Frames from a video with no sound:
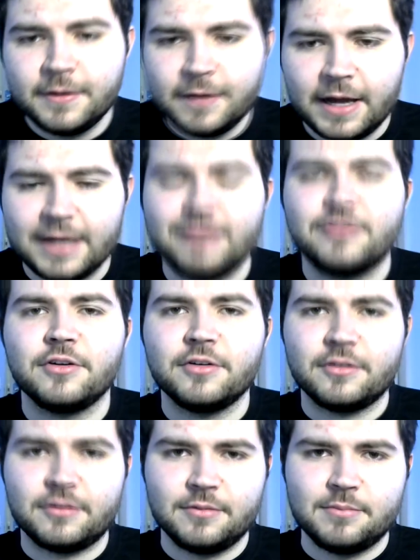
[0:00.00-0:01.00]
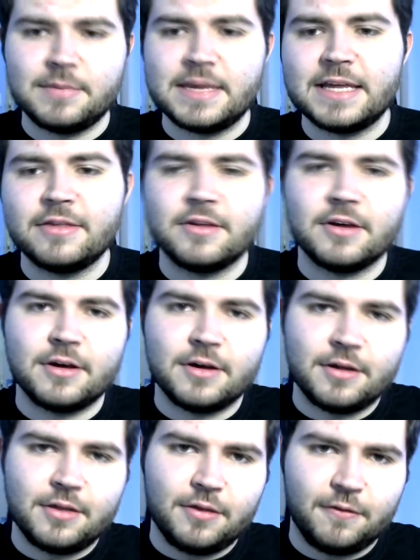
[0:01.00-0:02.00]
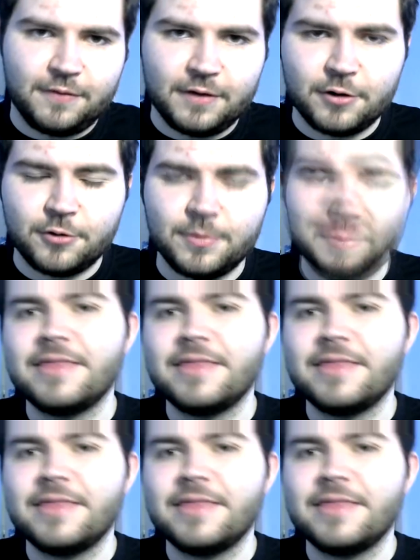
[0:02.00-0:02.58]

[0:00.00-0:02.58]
And it does mean that the film